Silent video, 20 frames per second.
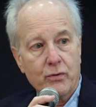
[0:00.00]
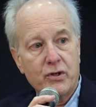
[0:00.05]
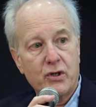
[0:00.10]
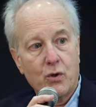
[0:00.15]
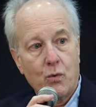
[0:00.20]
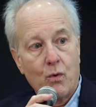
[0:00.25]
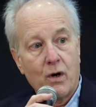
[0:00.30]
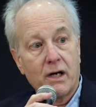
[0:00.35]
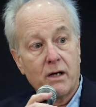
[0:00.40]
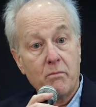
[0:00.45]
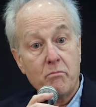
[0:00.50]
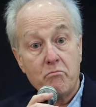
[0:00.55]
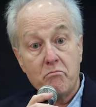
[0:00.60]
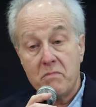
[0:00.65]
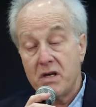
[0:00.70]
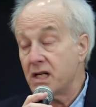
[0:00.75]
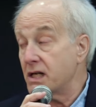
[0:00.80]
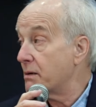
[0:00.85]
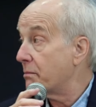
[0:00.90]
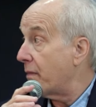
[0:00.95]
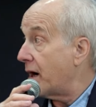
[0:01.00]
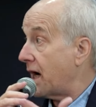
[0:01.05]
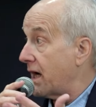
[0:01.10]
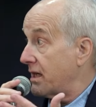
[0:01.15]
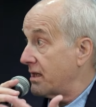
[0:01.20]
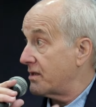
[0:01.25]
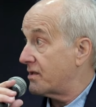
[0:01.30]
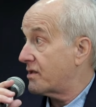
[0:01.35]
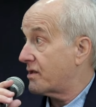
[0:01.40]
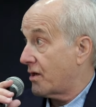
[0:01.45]
is you want to
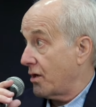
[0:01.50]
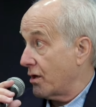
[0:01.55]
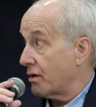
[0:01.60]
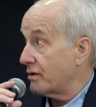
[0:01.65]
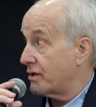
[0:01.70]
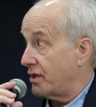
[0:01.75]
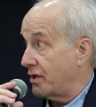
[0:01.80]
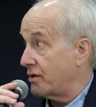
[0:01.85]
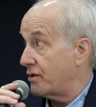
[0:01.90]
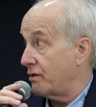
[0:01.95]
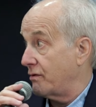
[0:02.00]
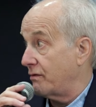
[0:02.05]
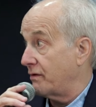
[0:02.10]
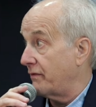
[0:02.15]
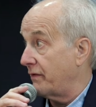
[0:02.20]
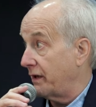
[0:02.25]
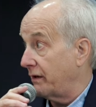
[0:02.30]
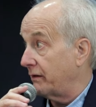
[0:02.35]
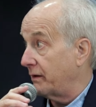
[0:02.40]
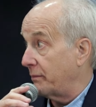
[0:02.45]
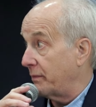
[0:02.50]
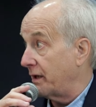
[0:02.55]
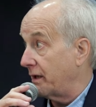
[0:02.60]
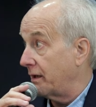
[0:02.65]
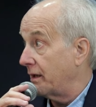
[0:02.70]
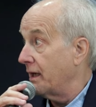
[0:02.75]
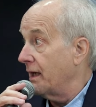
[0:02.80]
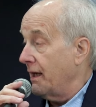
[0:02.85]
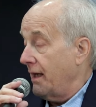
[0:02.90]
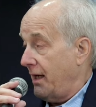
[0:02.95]
minimize scar tissue
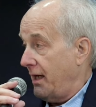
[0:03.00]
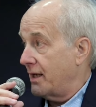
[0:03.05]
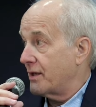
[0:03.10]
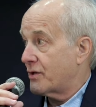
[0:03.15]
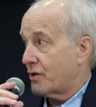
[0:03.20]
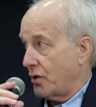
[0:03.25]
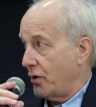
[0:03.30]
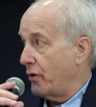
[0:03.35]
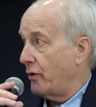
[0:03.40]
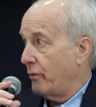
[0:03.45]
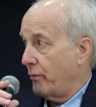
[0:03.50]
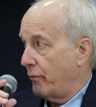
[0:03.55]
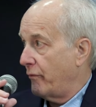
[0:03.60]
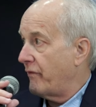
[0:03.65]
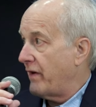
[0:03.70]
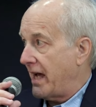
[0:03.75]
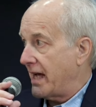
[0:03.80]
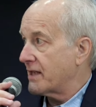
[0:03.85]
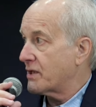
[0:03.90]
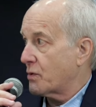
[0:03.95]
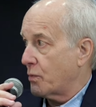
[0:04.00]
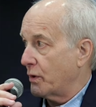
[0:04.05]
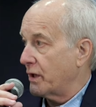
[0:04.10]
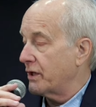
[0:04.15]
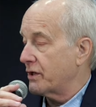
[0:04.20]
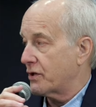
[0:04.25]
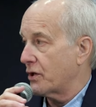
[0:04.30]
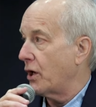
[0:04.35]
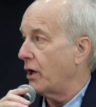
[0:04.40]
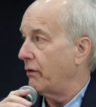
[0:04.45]
development. Mm-hmm. And so that's what
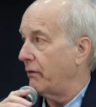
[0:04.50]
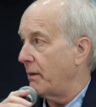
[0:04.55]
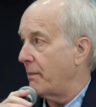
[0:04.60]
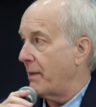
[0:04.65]
it's all